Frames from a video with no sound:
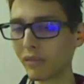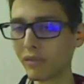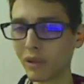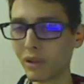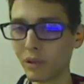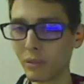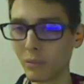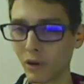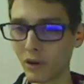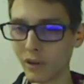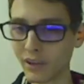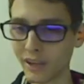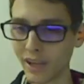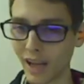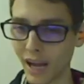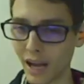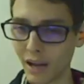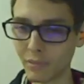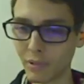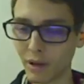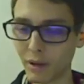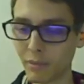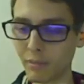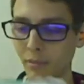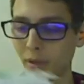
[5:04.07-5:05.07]
more debt by
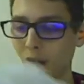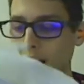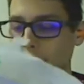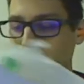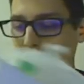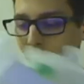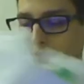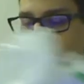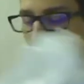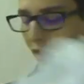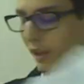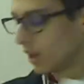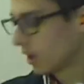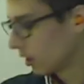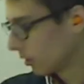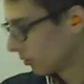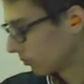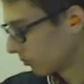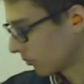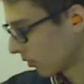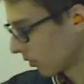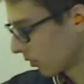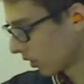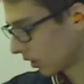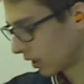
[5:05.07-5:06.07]
buying
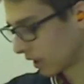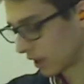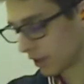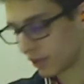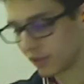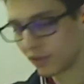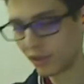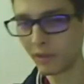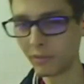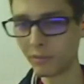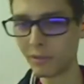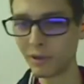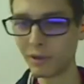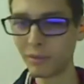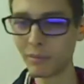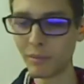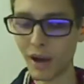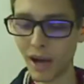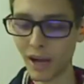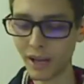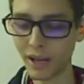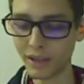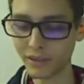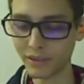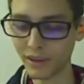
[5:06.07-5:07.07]
more. I shouldn't be buying
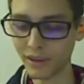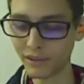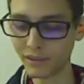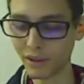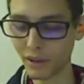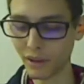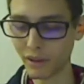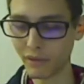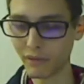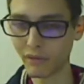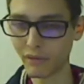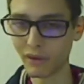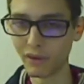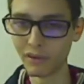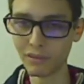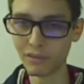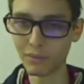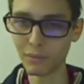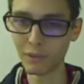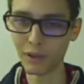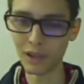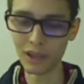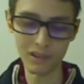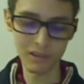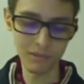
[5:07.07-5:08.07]
these in the first
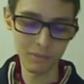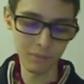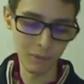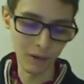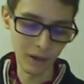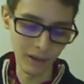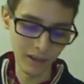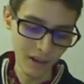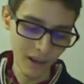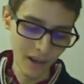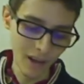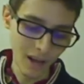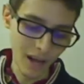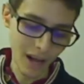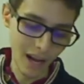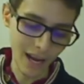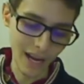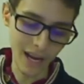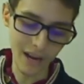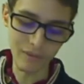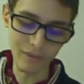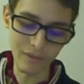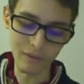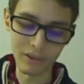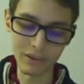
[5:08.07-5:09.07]
place, but I
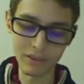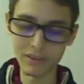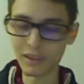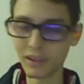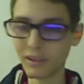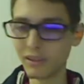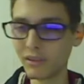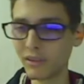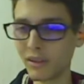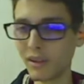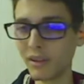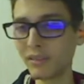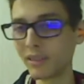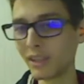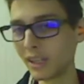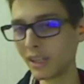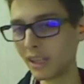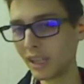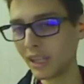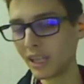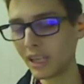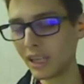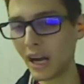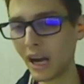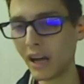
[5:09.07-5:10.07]
haven't seen these in
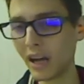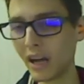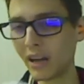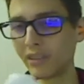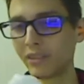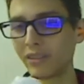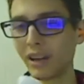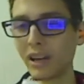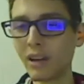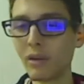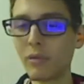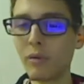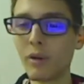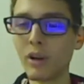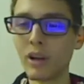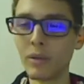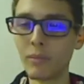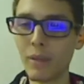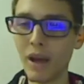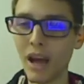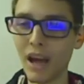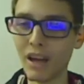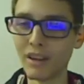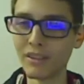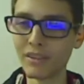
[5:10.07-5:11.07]
eons. I didn't want to
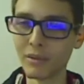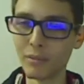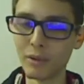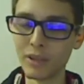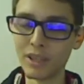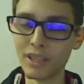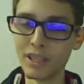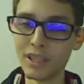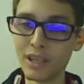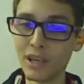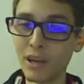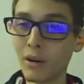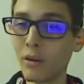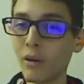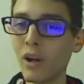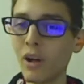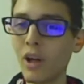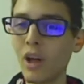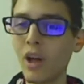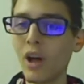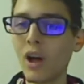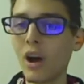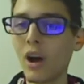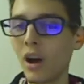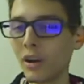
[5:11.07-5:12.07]
pass up a deal
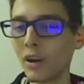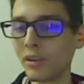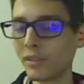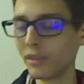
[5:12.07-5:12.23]
on these